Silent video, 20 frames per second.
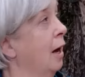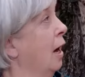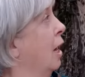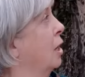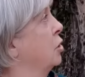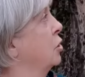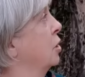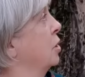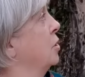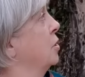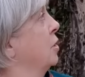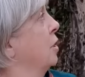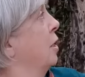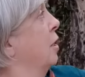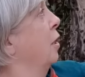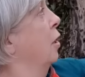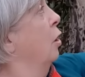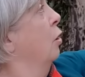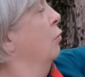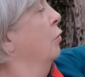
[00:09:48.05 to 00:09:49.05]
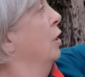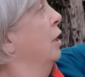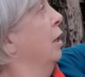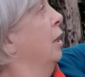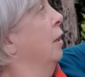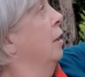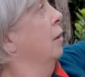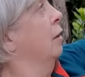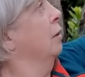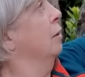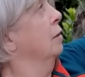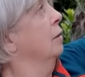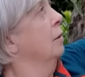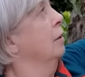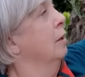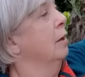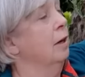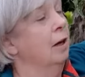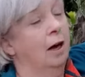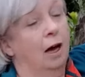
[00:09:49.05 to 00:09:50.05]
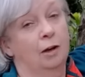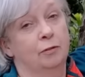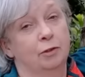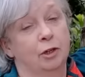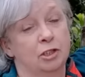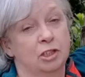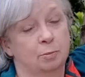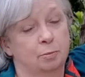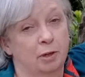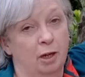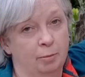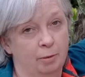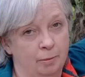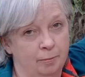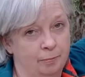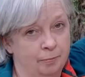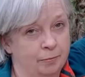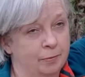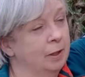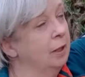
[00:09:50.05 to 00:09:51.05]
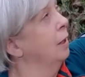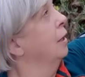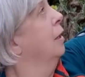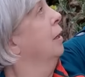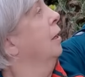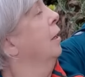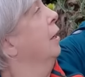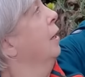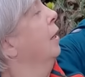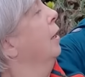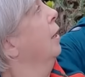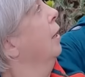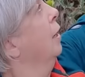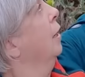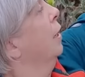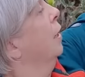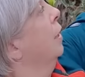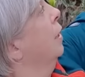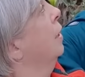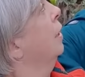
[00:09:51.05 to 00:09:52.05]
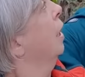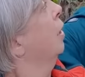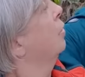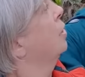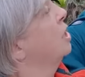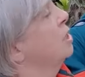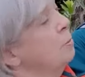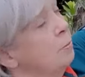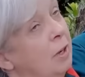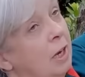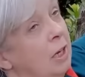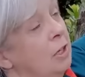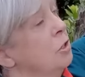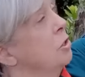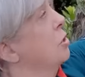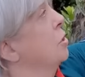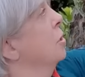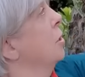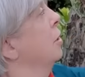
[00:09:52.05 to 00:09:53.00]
As you can see over here, I've got a problem. Now this branch